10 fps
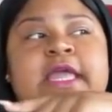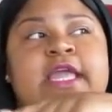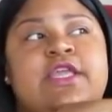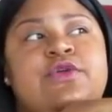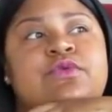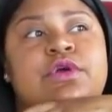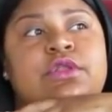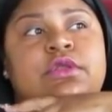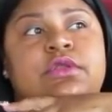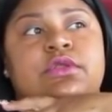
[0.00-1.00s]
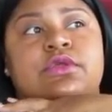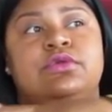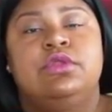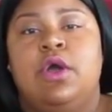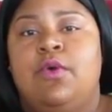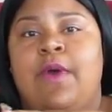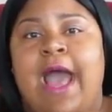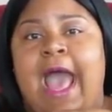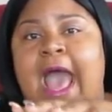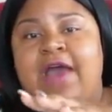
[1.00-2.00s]
And you know
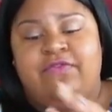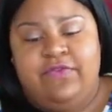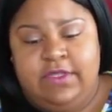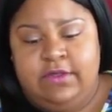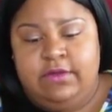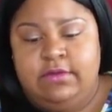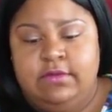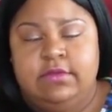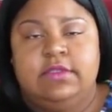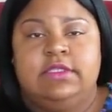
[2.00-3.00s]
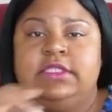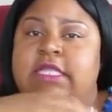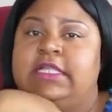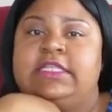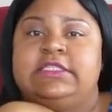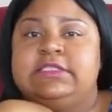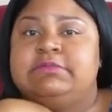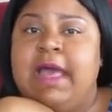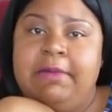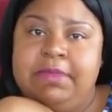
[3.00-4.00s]
why I feel, now this is
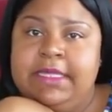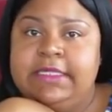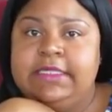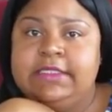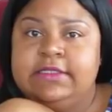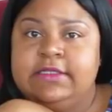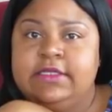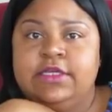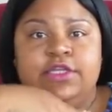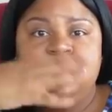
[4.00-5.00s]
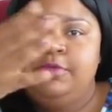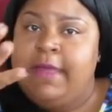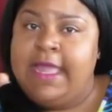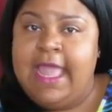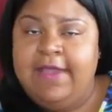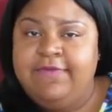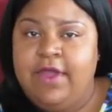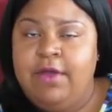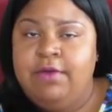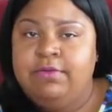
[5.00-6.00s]
my opinion. You may have
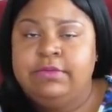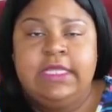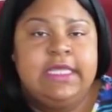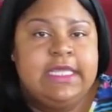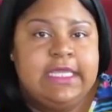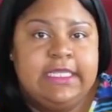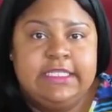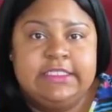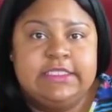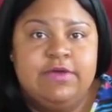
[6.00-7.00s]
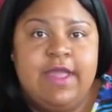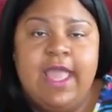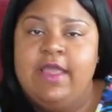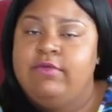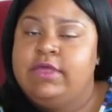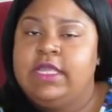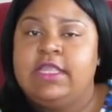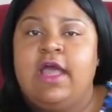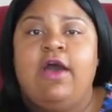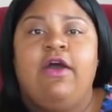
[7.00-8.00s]
your own. And it's okay. We
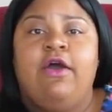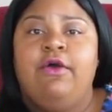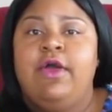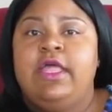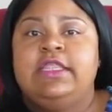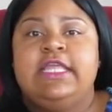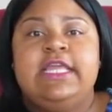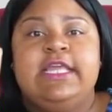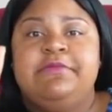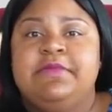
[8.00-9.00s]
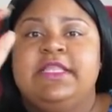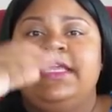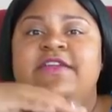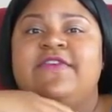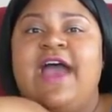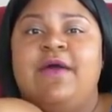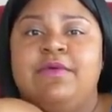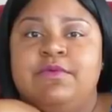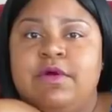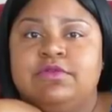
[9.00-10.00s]
can all think and believe how
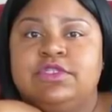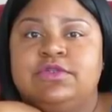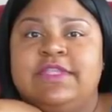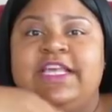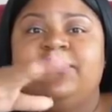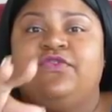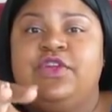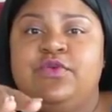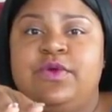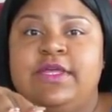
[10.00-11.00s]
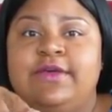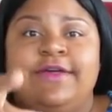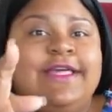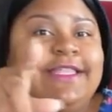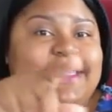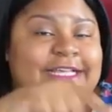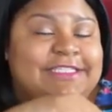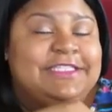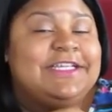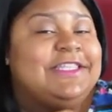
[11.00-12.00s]
we want to. That's free will.
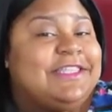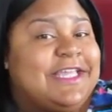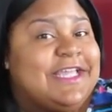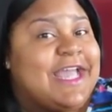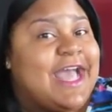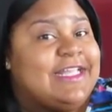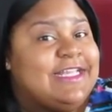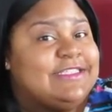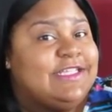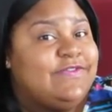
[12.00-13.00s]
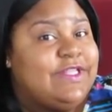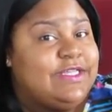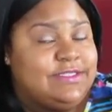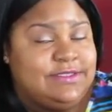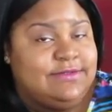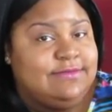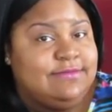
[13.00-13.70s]
That's another thing God has given us.